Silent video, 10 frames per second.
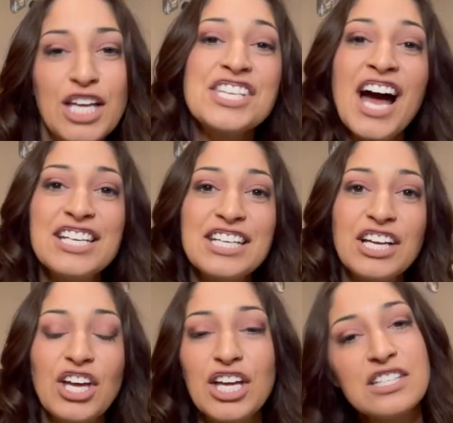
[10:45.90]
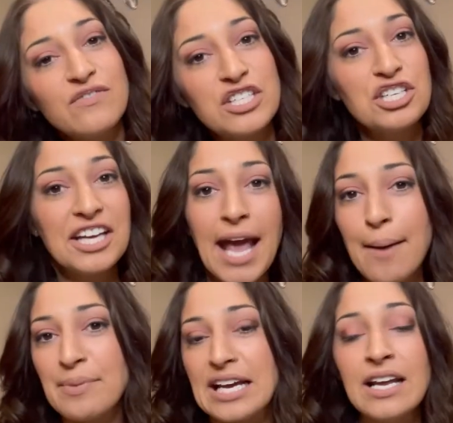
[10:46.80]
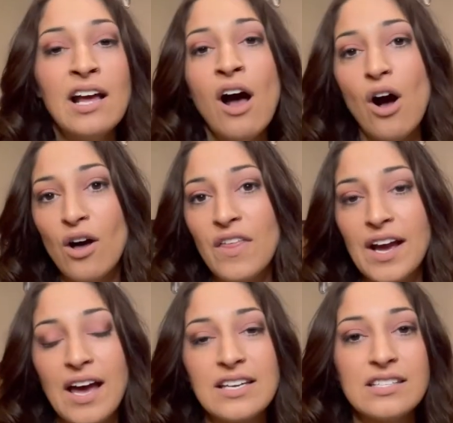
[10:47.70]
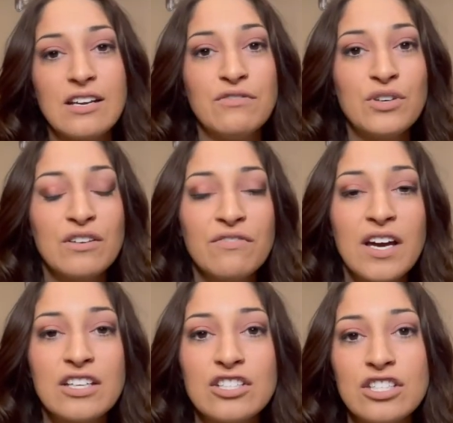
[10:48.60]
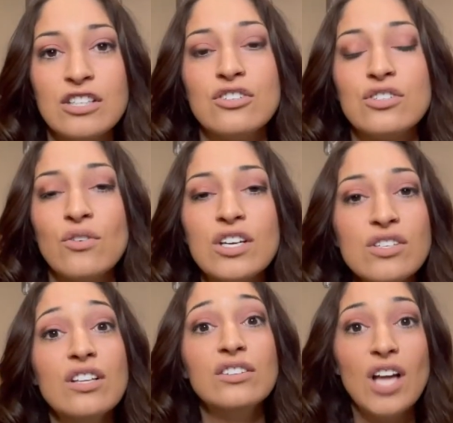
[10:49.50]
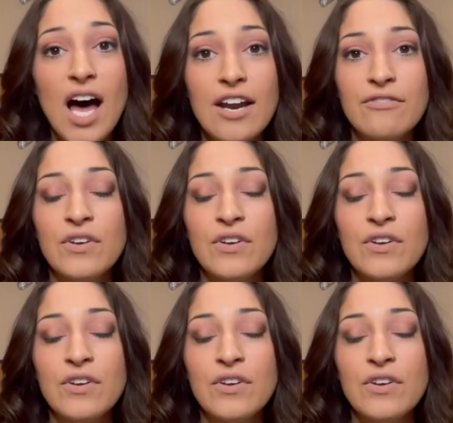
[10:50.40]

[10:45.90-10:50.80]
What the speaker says: hunting goods, fishing, camping, all that kind of stuff you can find at Scheels. So there's a lot of